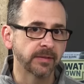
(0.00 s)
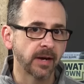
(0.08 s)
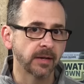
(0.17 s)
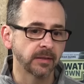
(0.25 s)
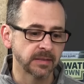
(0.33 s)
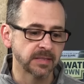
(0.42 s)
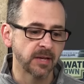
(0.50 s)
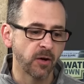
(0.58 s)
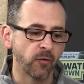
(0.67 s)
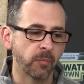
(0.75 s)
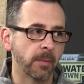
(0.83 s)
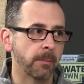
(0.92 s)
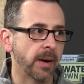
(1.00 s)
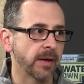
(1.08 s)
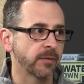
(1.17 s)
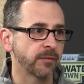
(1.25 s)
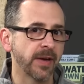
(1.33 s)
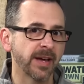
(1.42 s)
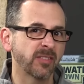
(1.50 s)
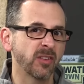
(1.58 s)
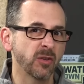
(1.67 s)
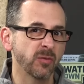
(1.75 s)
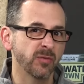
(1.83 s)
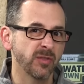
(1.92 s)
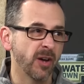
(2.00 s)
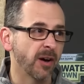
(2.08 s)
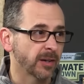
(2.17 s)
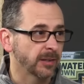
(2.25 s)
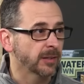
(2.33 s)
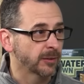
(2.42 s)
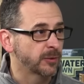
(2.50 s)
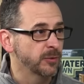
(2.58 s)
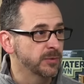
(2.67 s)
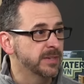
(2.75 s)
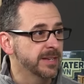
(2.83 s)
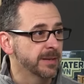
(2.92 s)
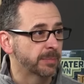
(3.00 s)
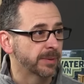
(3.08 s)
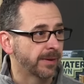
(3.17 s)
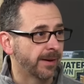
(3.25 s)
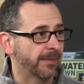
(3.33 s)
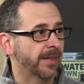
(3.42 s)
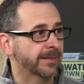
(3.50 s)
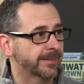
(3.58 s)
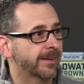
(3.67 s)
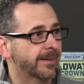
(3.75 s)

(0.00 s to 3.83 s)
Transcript: the tile itself, but by the fact that you've dug a little too deep on that